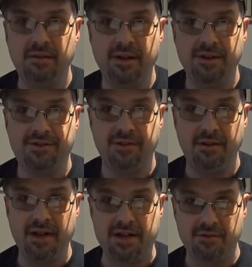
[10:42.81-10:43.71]
It's
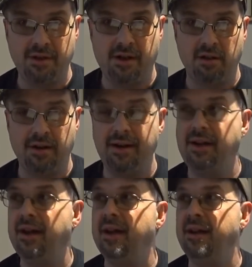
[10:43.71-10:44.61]
naturally occurring,
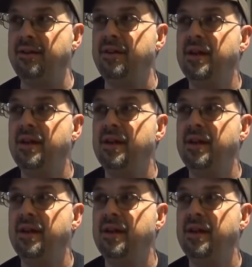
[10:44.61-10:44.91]
and